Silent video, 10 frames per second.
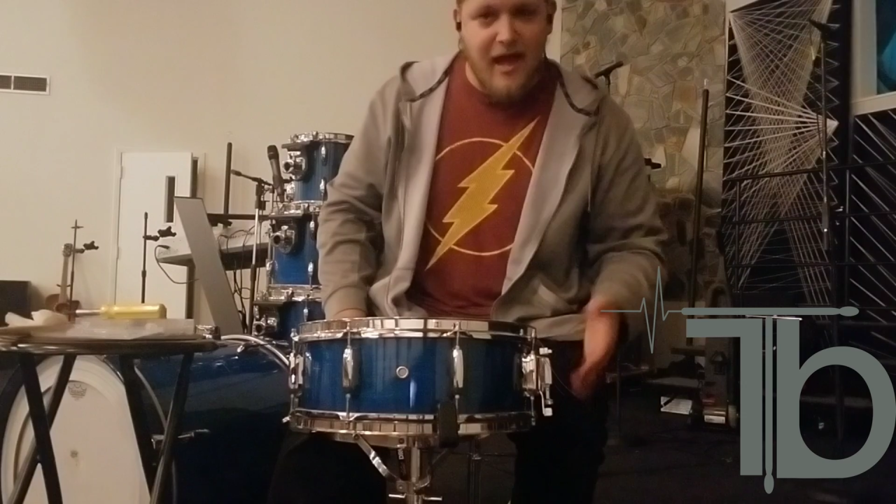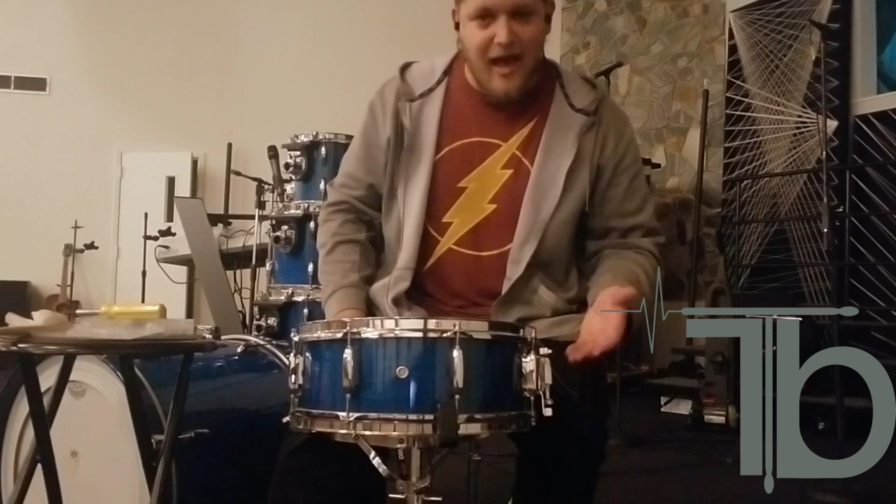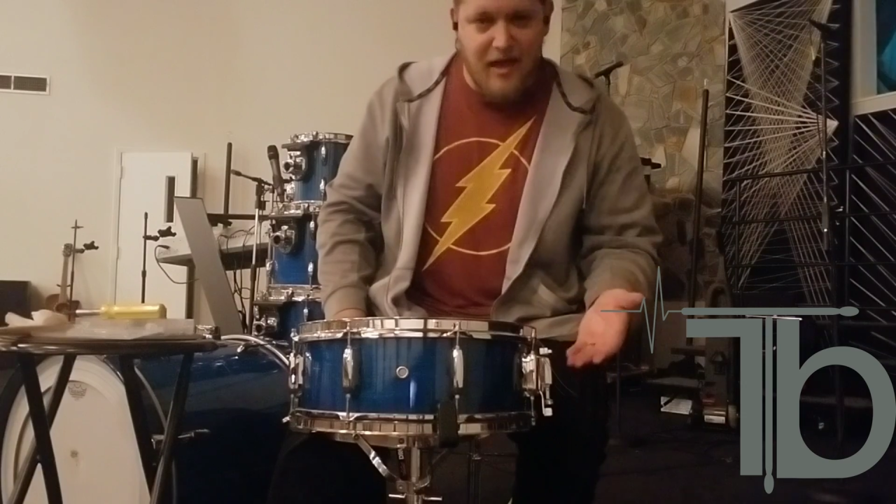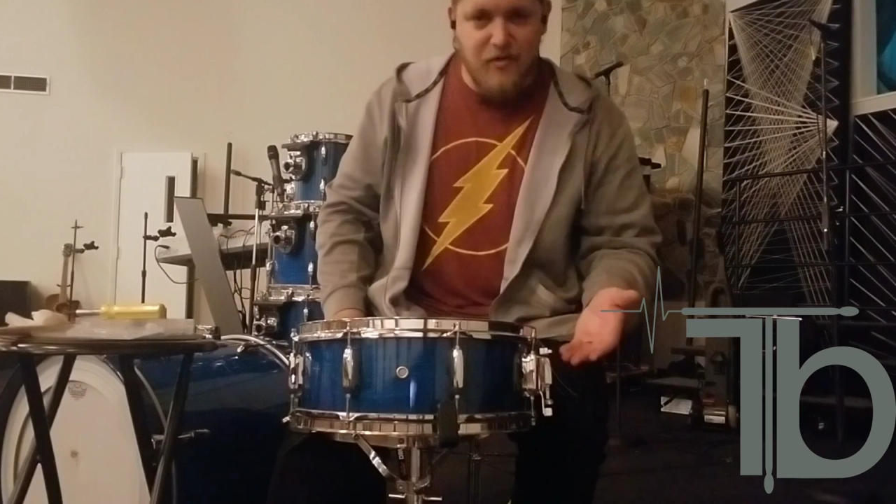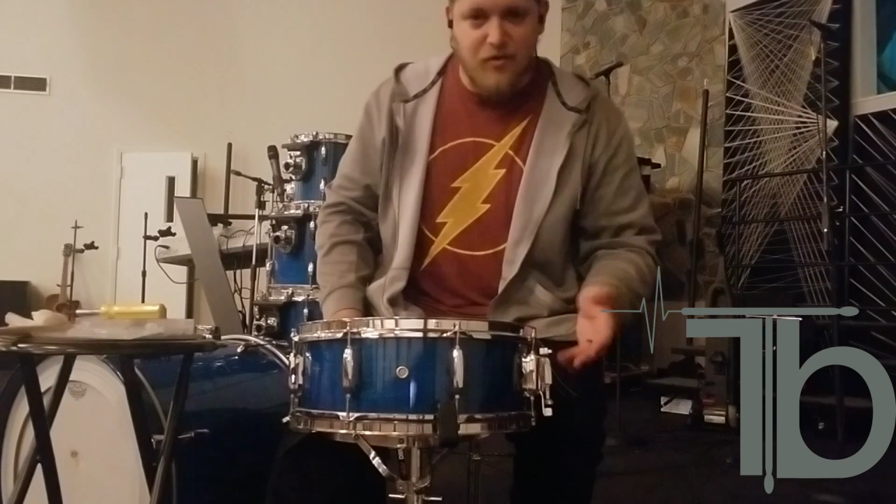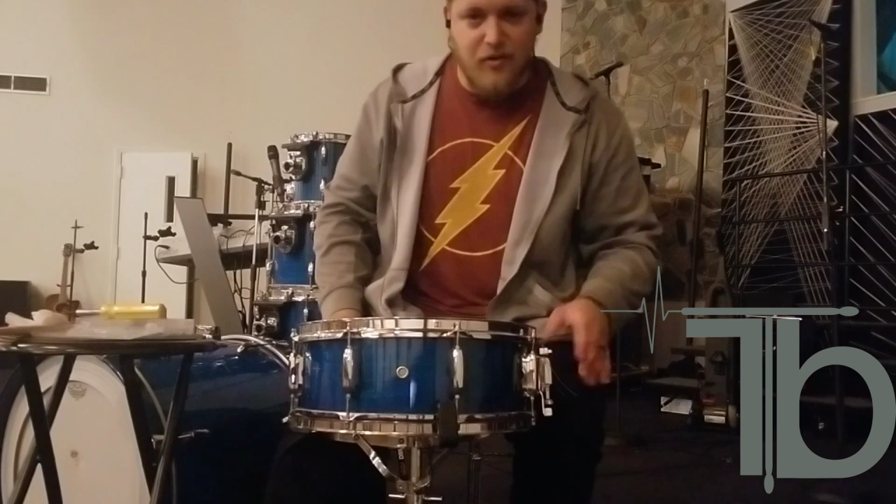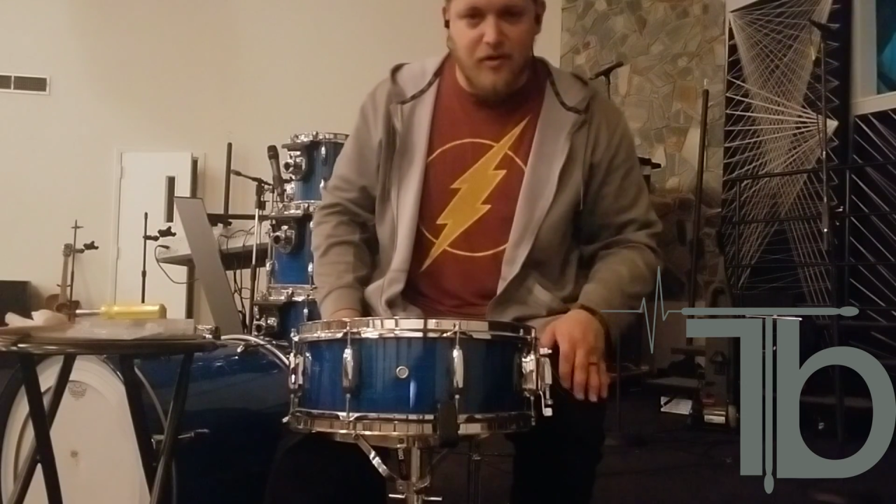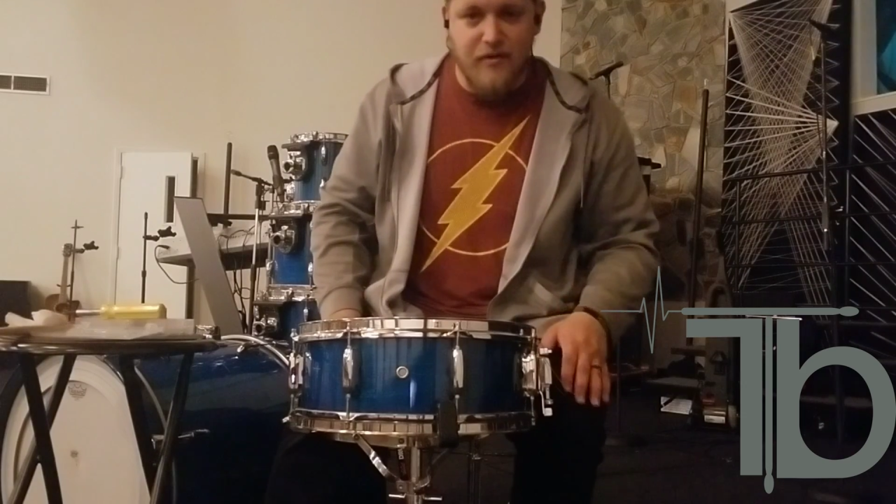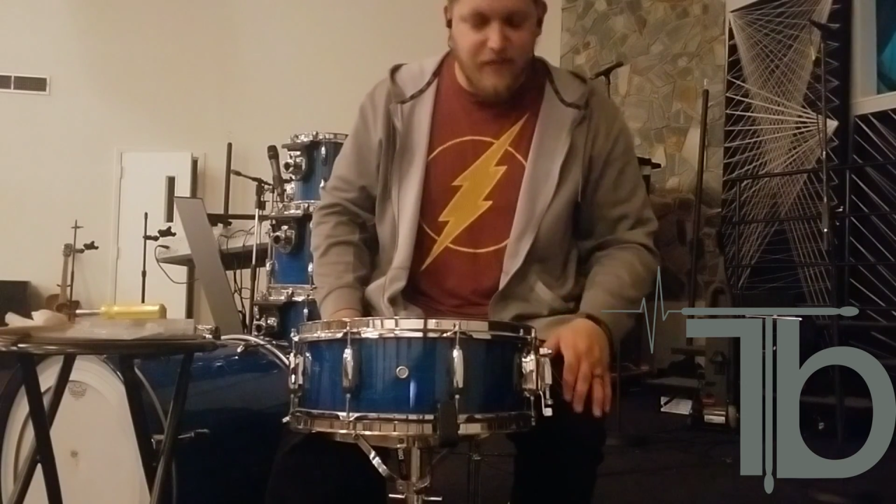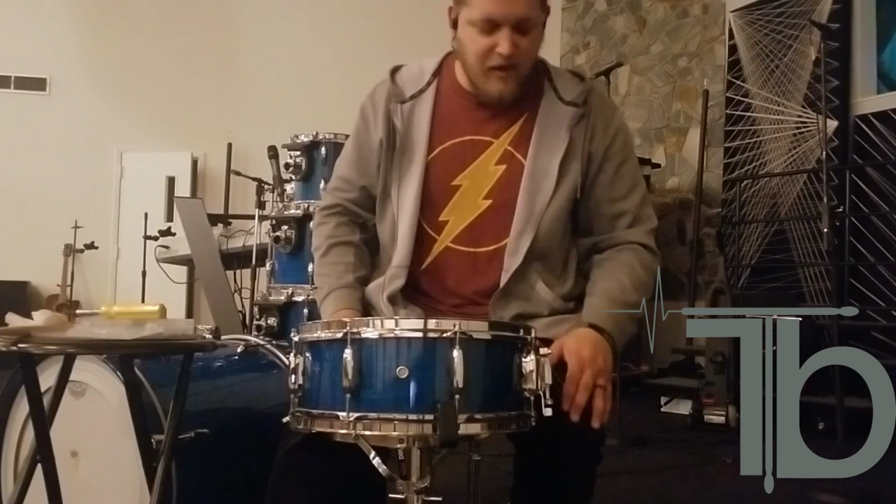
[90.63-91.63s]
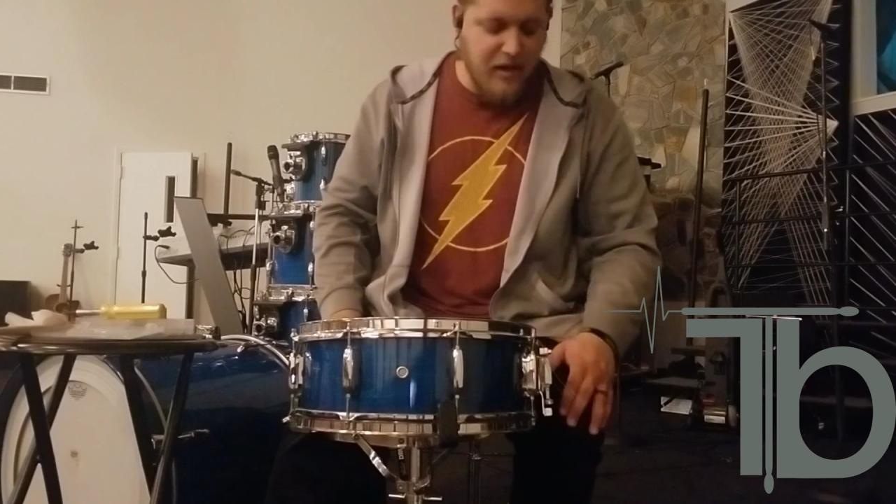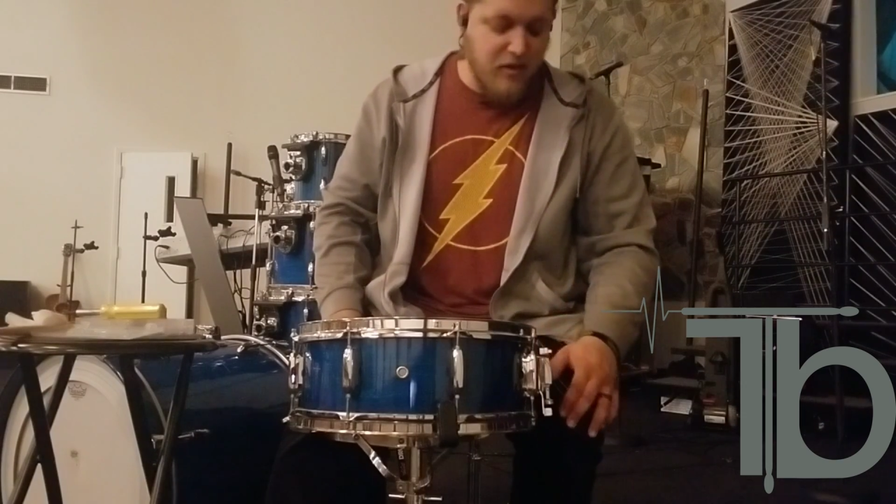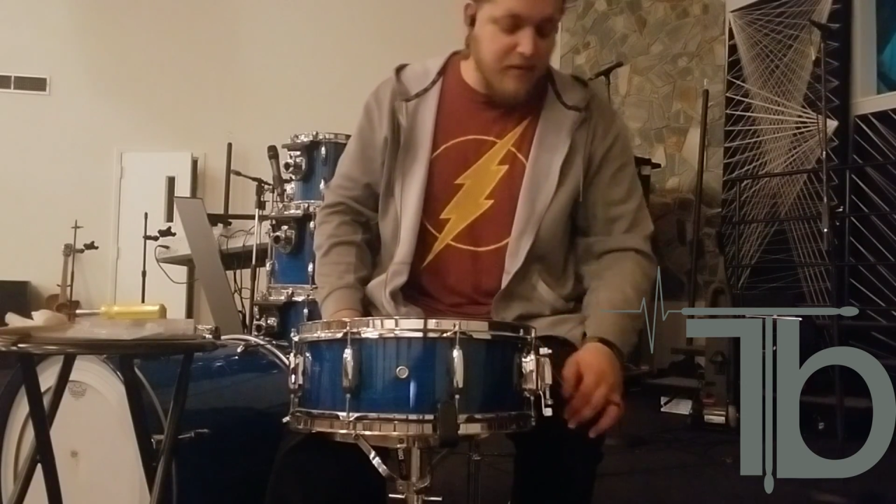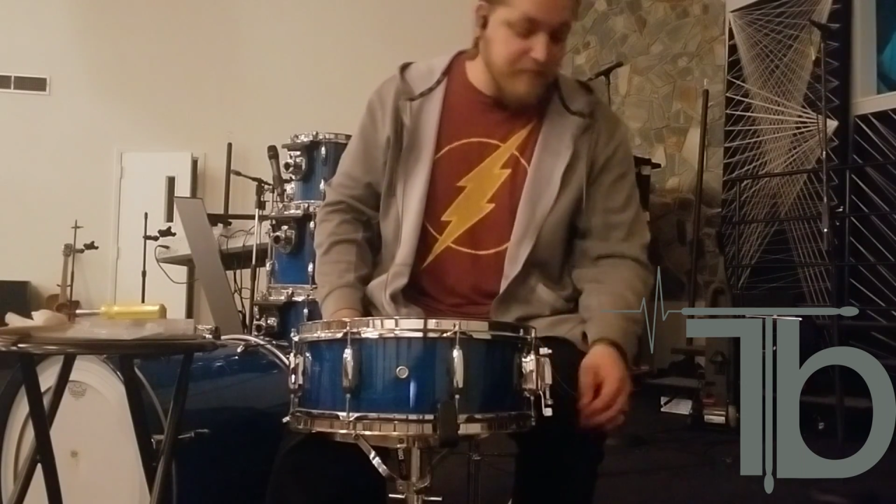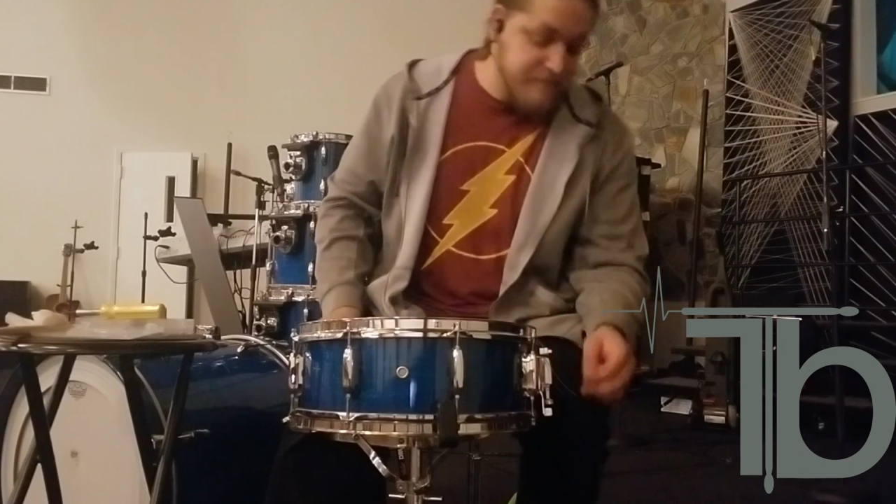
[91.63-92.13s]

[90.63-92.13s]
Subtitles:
has the nylon.